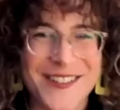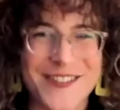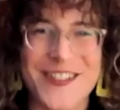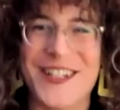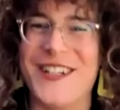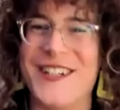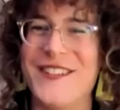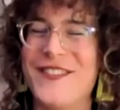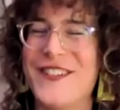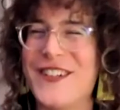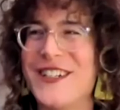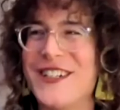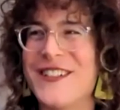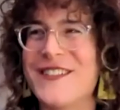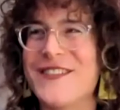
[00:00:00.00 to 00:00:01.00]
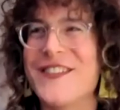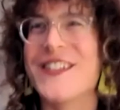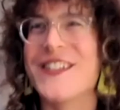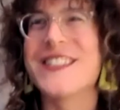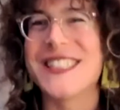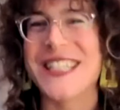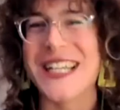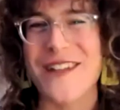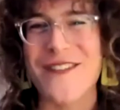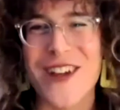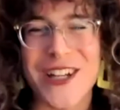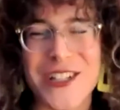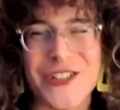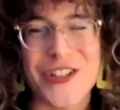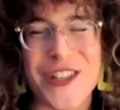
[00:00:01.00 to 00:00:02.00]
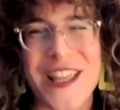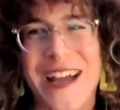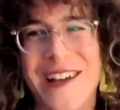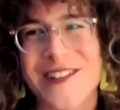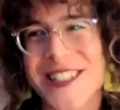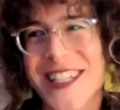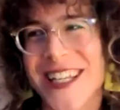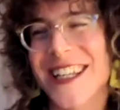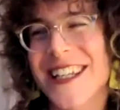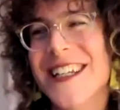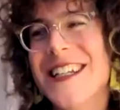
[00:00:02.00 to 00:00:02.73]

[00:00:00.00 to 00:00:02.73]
for a city of 100,000.